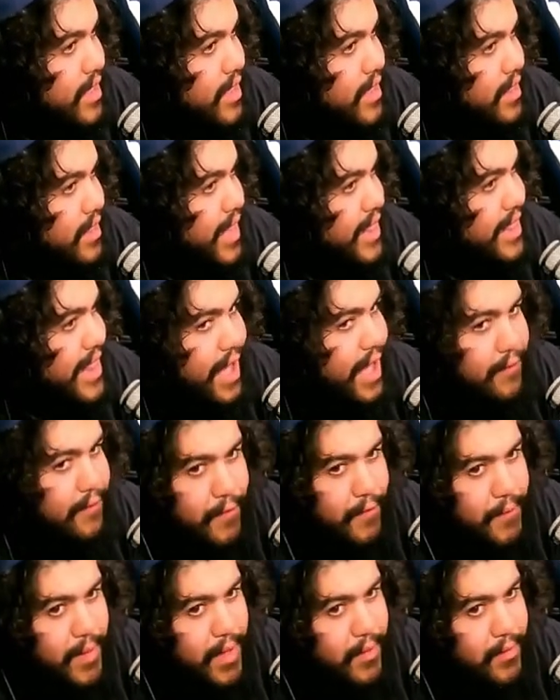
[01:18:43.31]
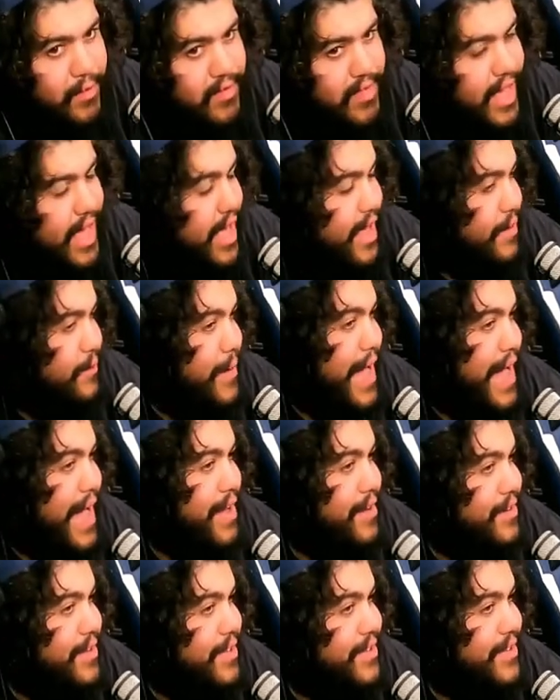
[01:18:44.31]
Like that for me was like,
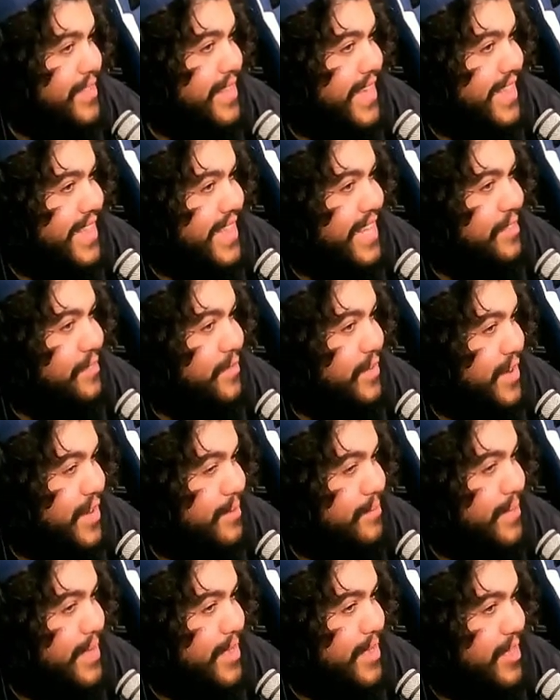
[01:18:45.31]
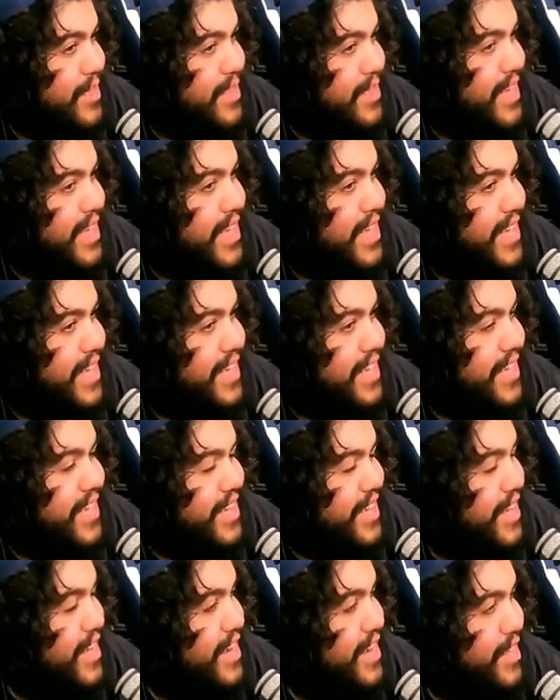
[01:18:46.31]
wow, dude, like that's fucking bitching. The full like, circle.
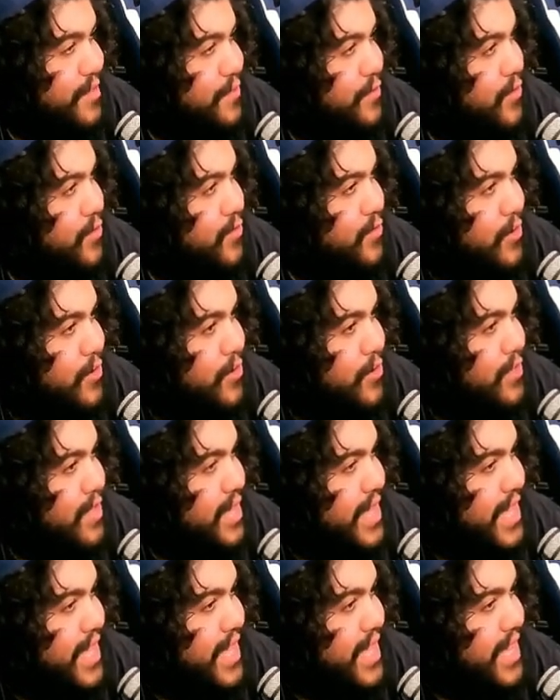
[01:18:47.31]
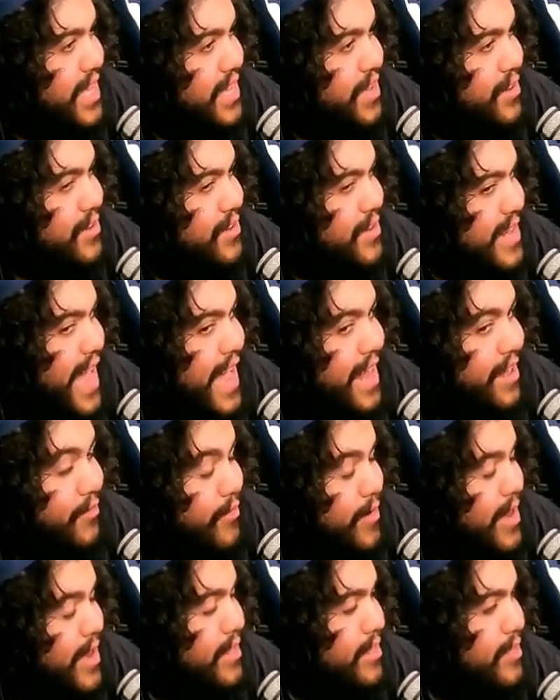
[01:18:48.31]
It is full circle. Like your dad
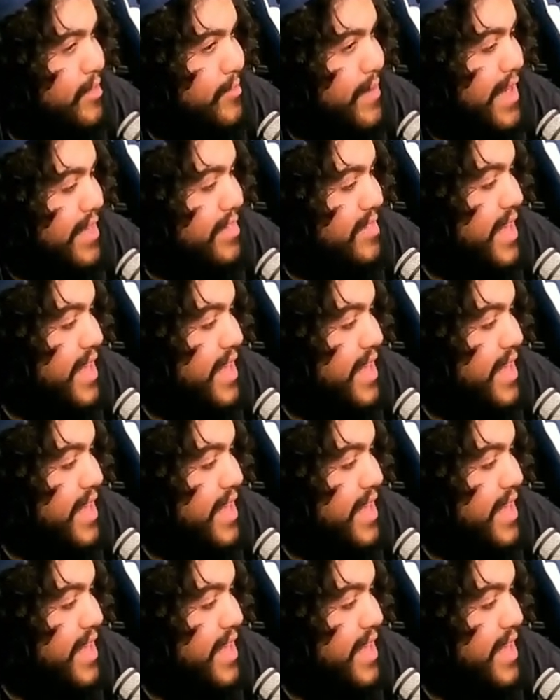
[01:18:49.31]
created this match.